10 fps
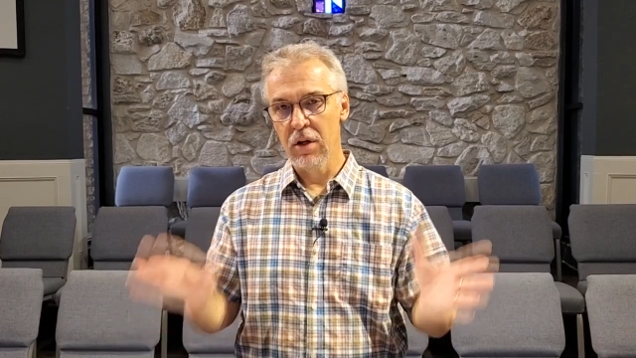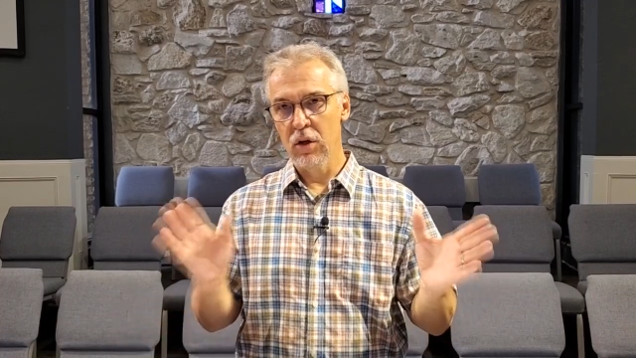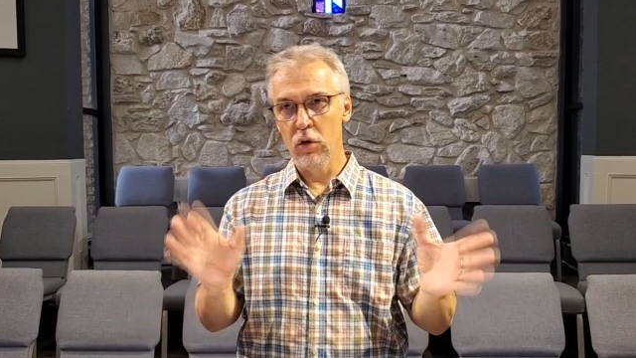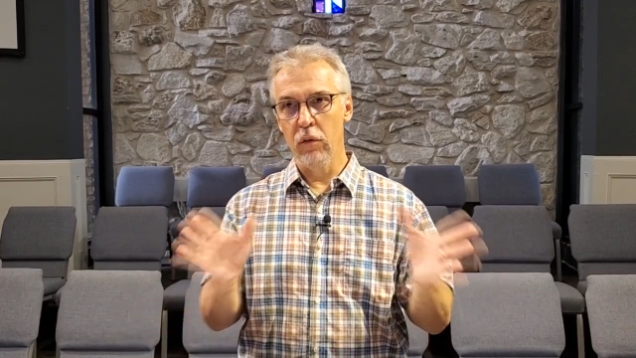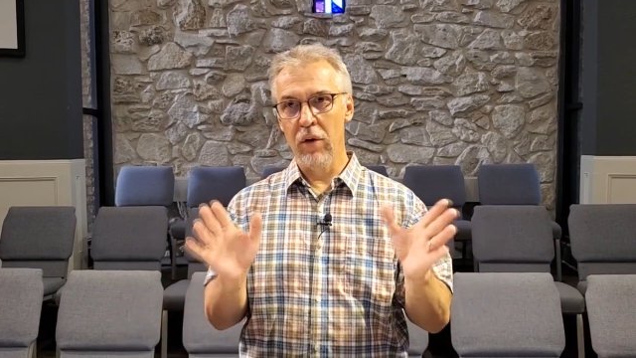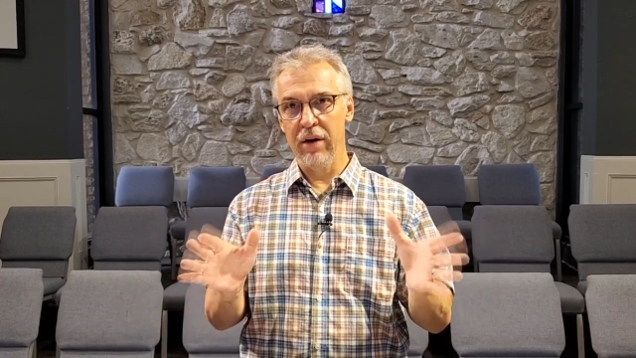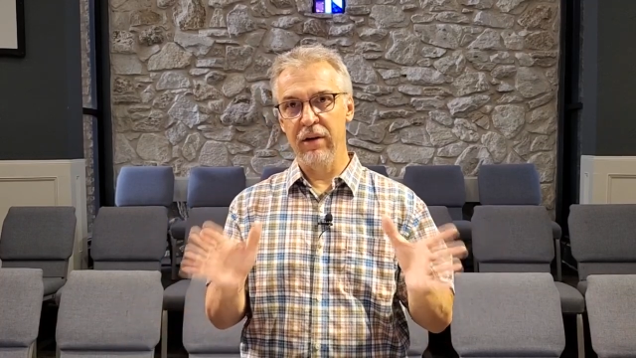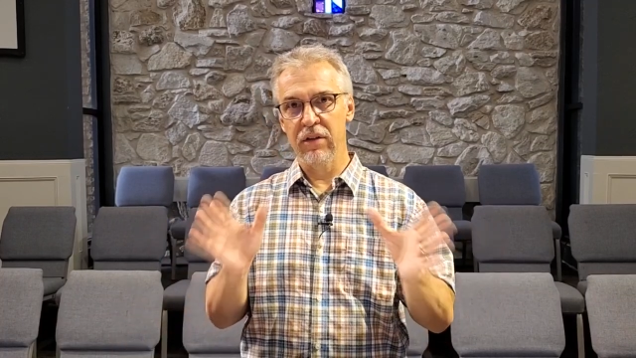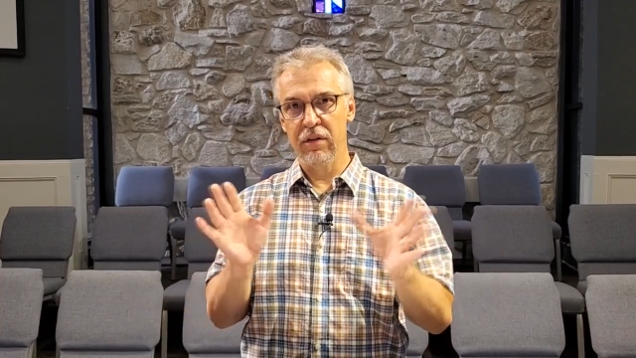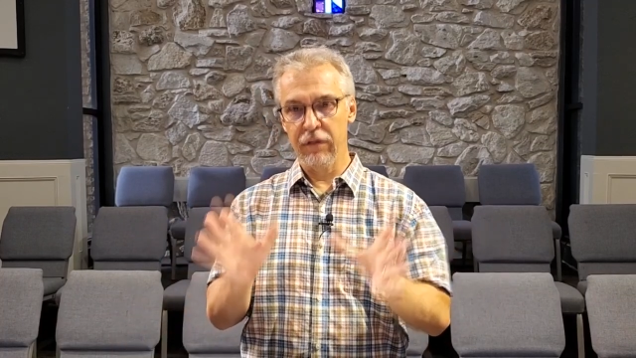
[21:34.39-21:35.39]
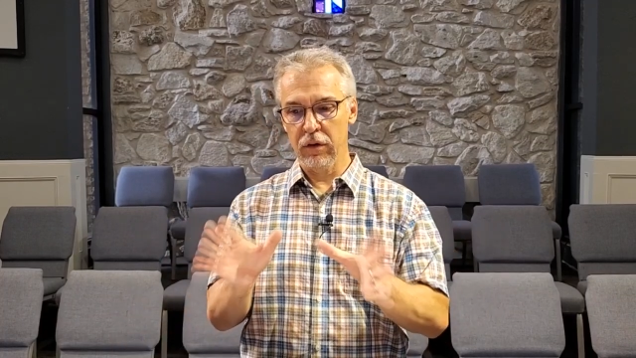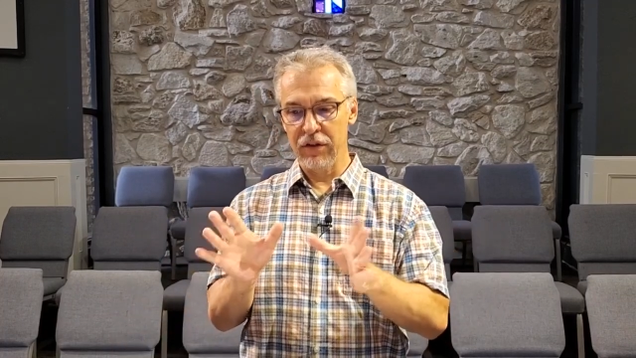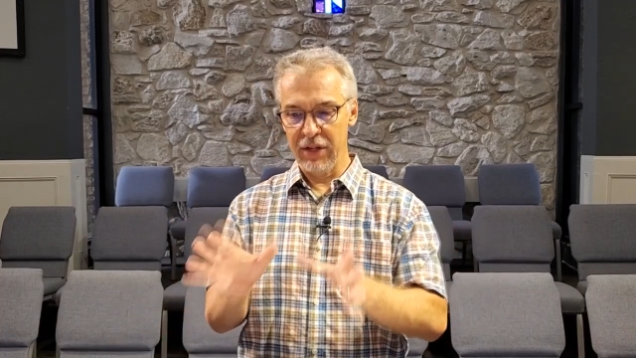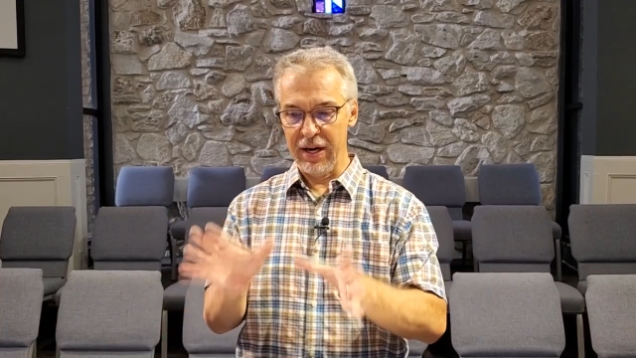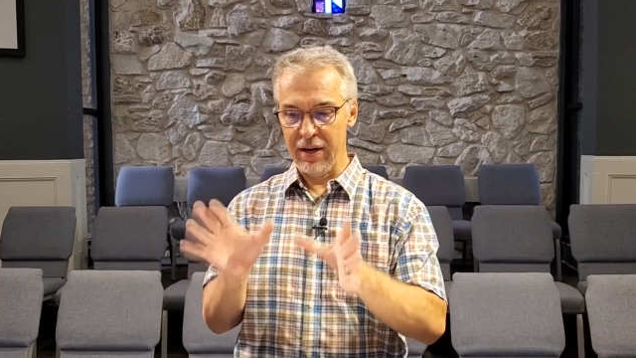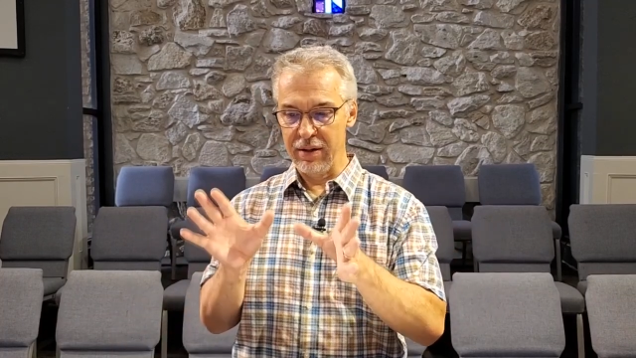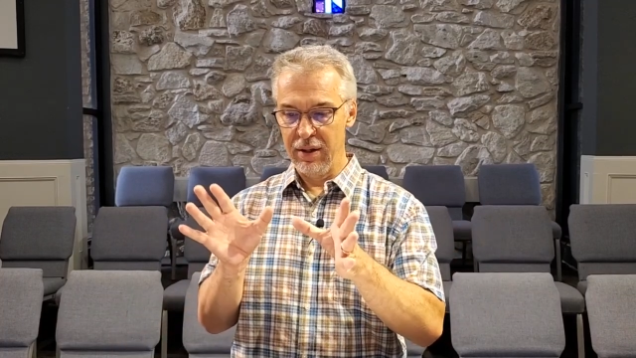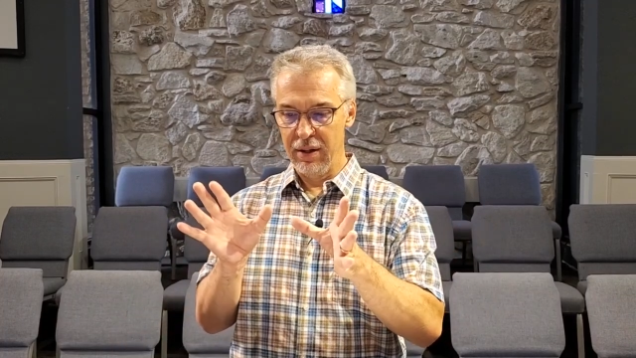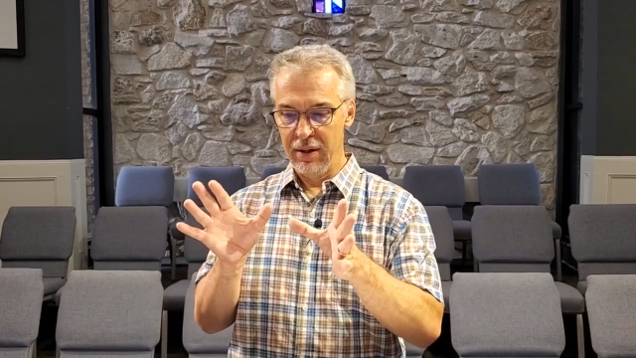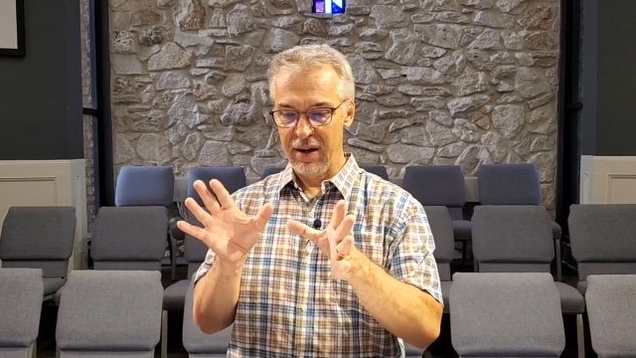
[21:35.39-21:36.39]
you've witnessed the firsthand
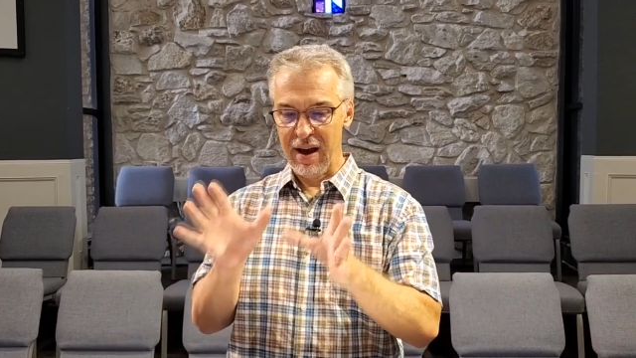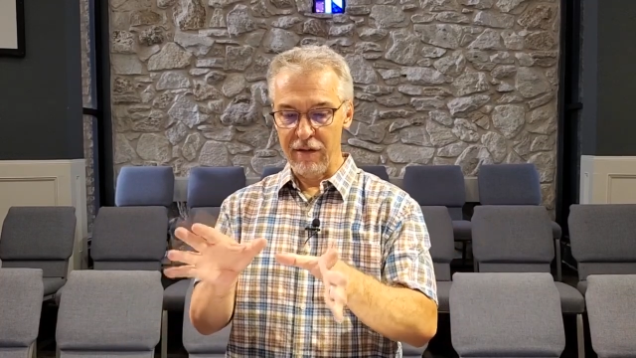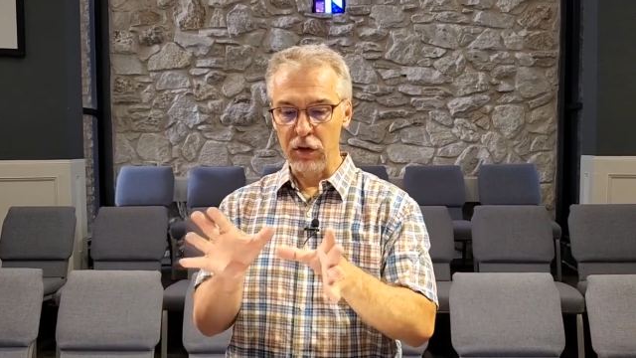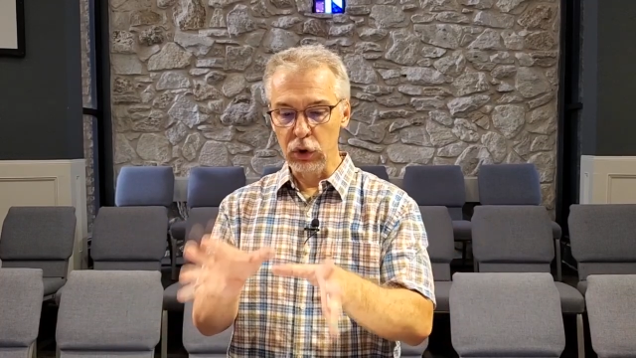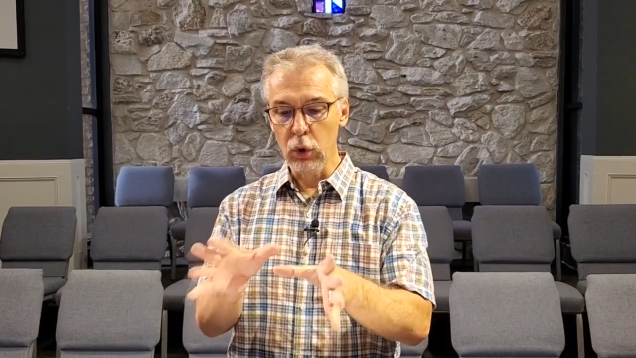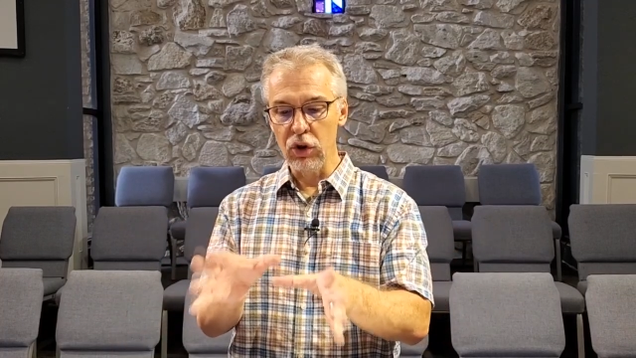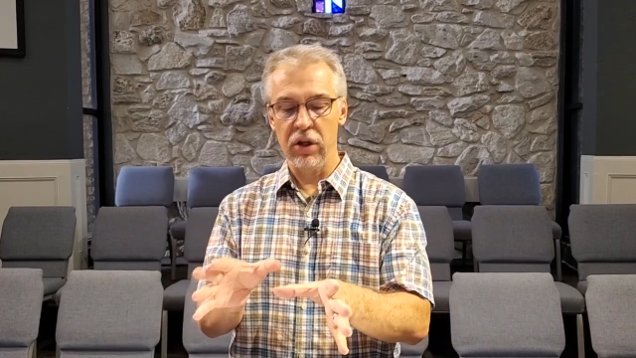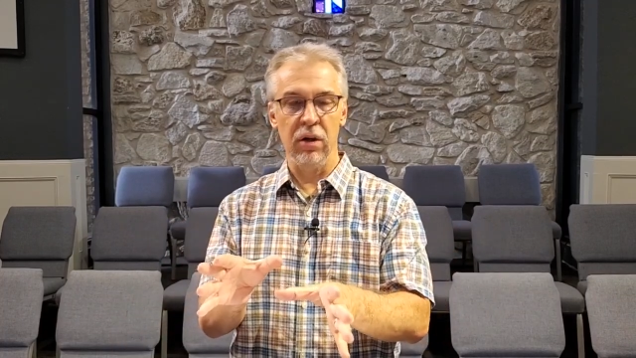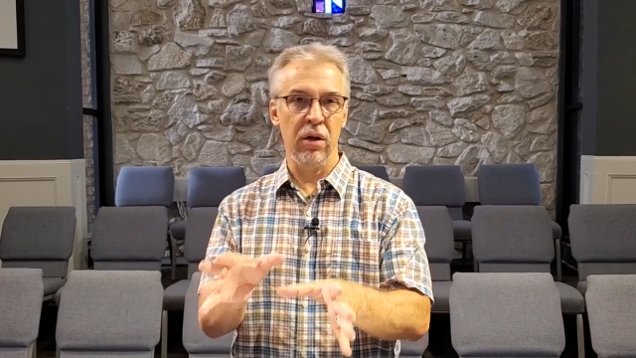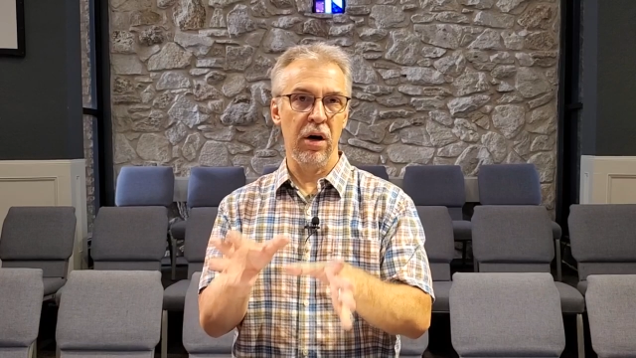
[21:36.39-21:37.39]
evolution